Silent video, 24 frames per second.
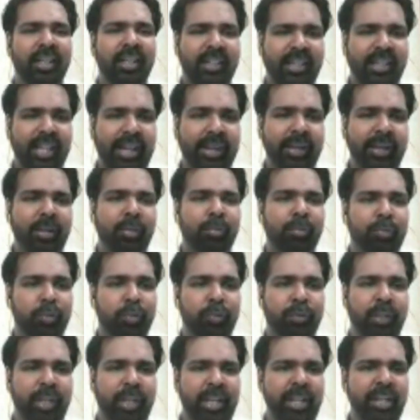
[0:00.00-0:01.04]
10
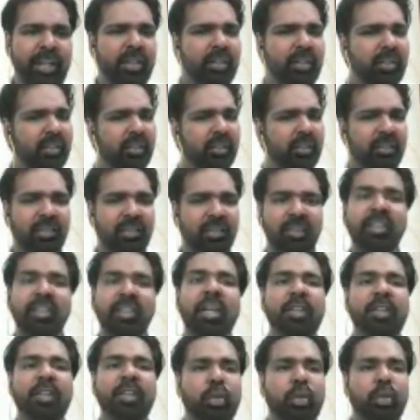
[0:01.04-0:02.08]
15
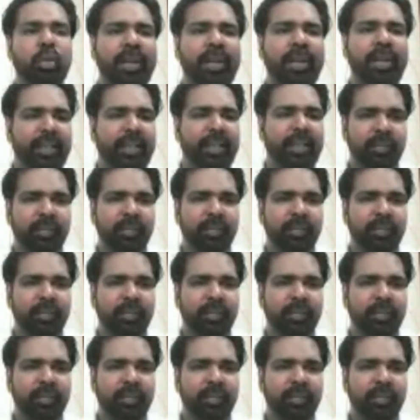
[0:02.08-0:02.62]
now it's 20